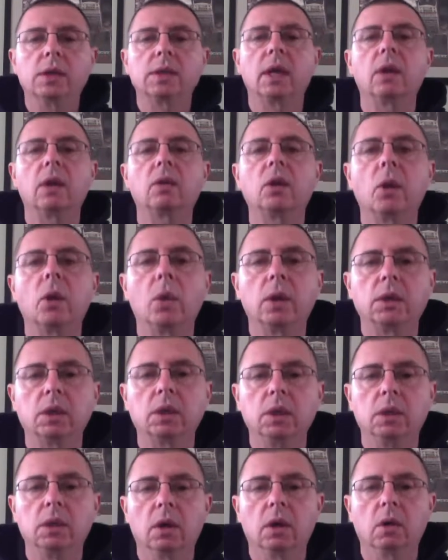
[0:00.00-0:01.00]
They don't know what to
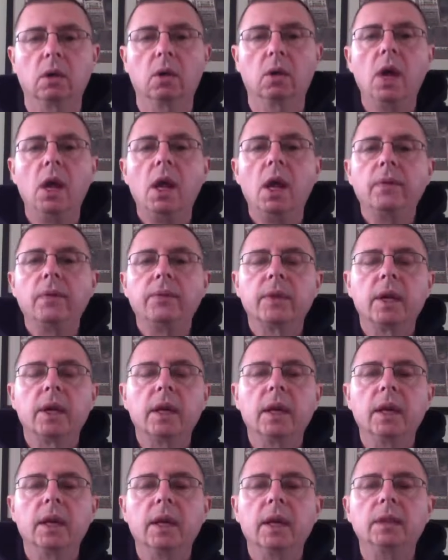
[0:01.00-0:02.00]
do.
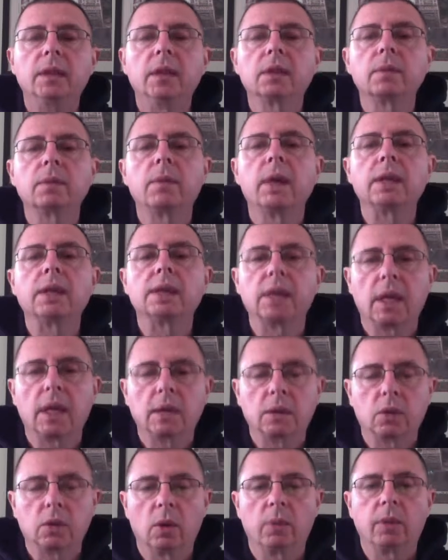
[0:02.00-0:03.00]
It doesn't make
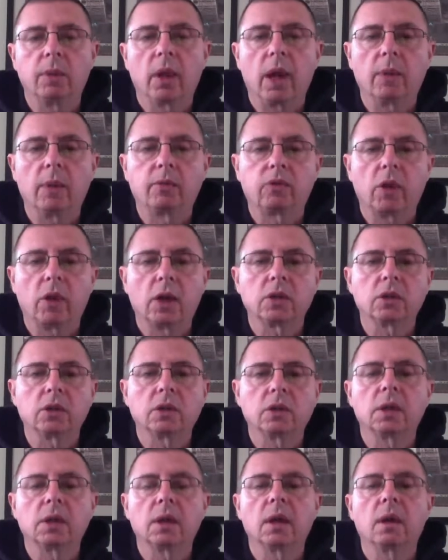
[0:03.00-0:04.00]
sense to apply pressure
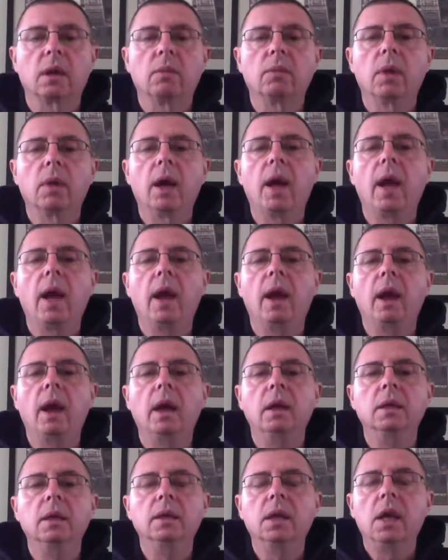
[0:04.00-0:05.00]
to them.
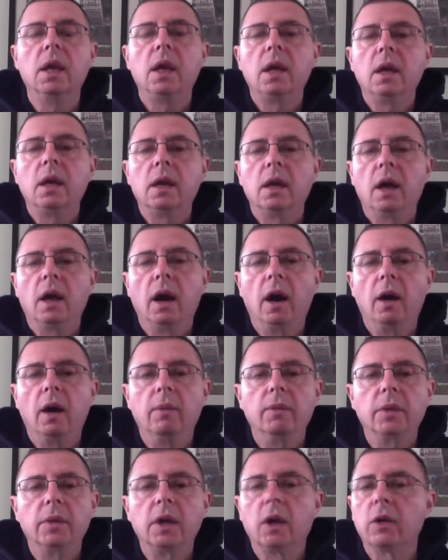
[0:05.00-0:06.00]
And
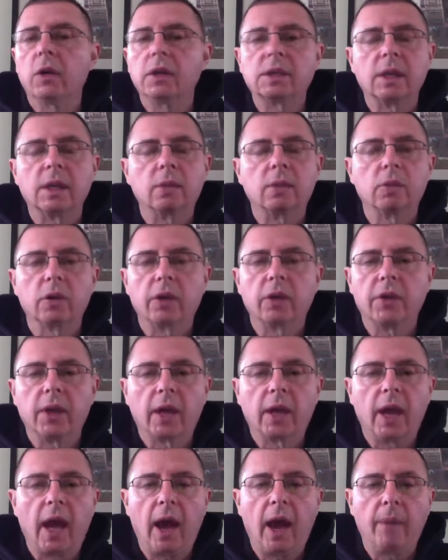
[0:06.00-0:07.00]
a similar thing
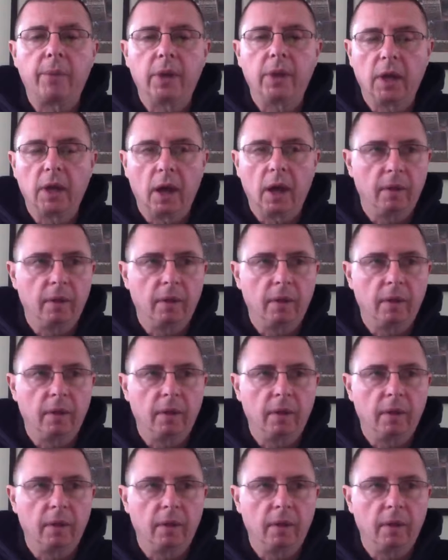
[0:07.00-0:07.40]
happened.